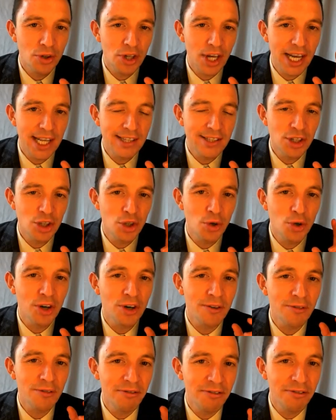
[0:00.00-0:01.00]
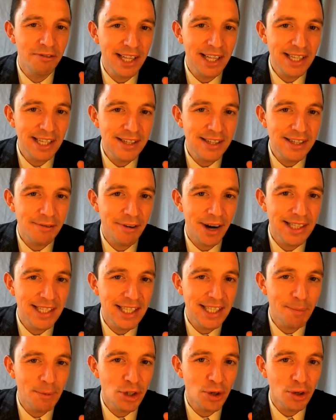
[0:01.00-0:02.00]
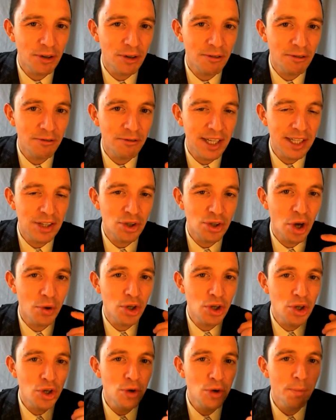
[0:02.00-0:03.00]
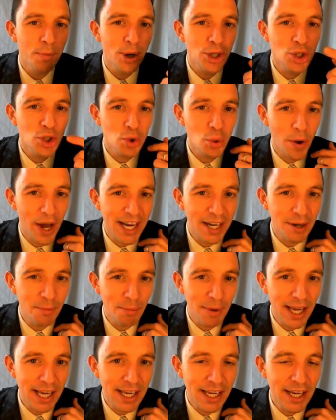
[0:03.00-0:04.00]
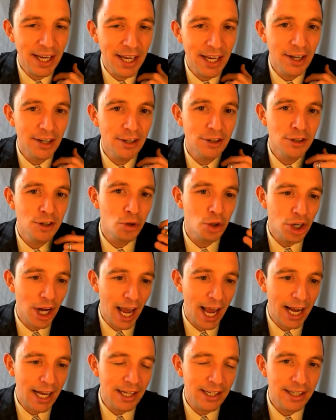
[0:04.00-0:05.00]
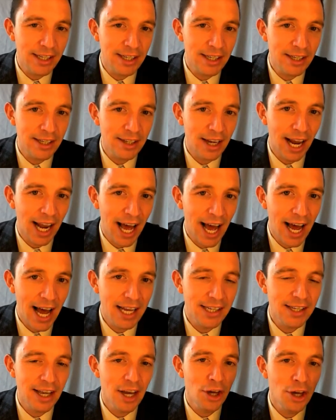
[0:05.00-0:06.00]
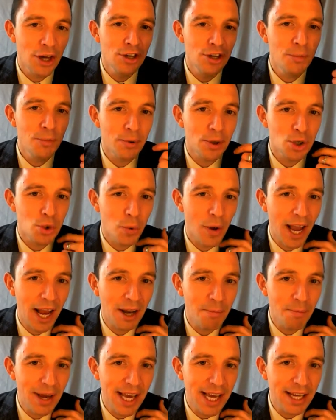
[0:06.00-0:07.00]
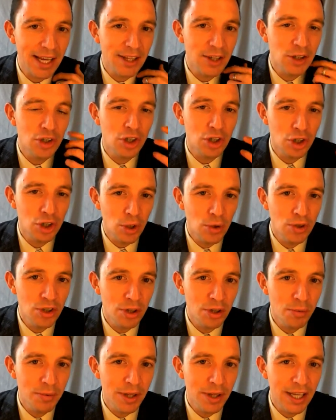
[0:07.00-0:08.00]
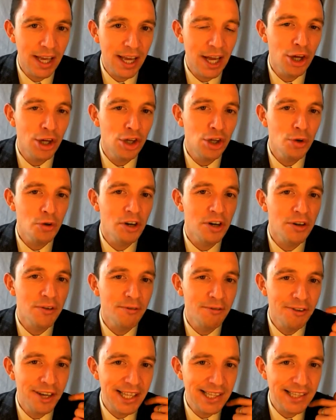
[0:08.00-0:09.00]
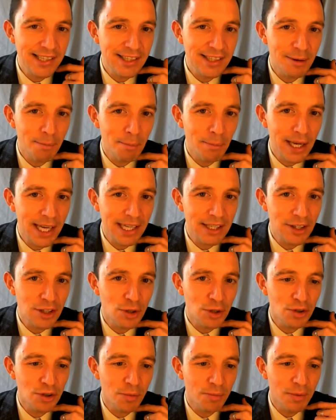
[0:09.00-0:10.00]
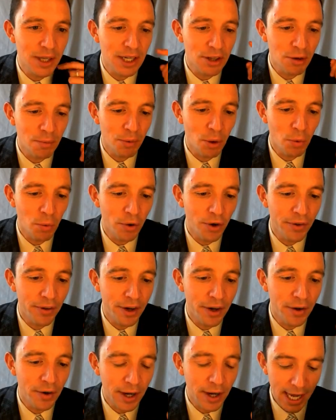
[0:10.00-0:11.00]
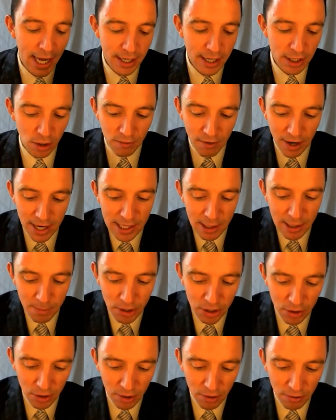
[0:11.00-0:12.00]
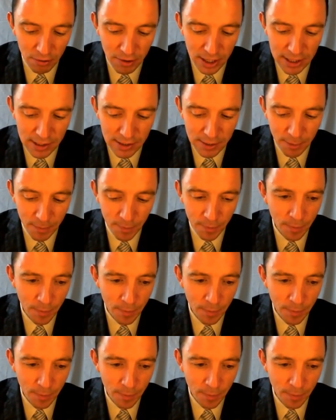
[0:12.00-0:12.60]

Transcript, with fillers: It's to convince, very similar to convince. So you persuade me to change the class. You persuade me to do something. You convince me to do something, number one. Okay, so it's very similar to convince